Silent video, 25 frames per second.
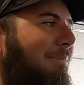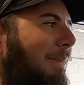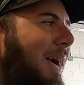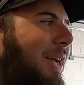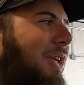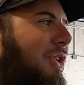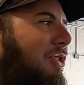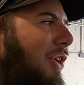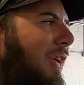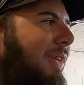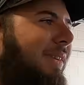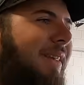My
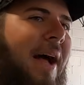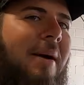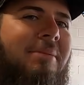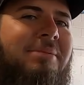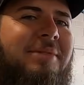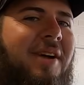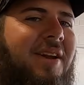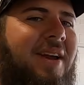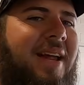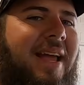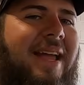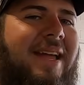truck tops
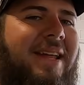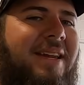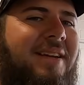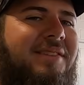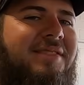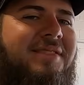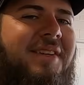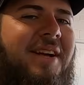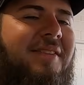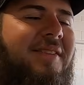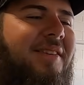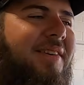out at
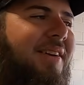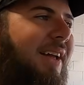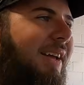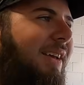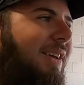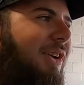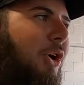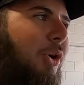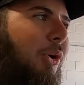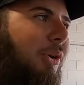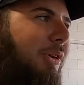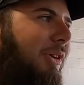87.
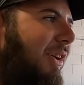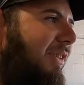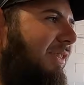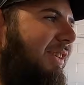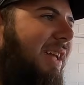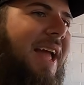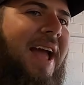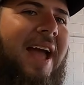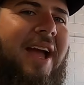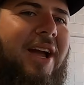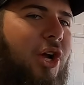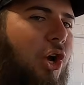Like, Gold Dust
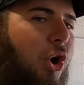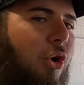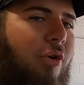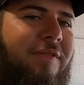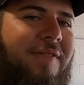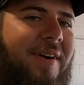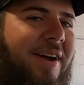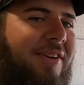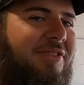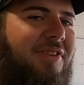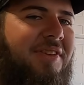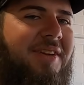can't go
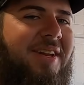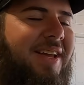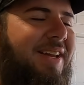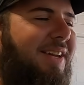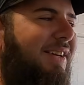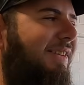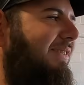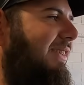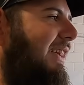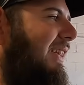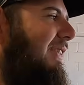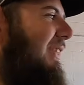faster than
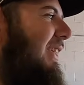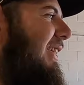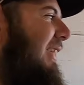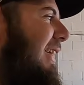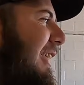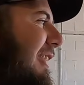87. It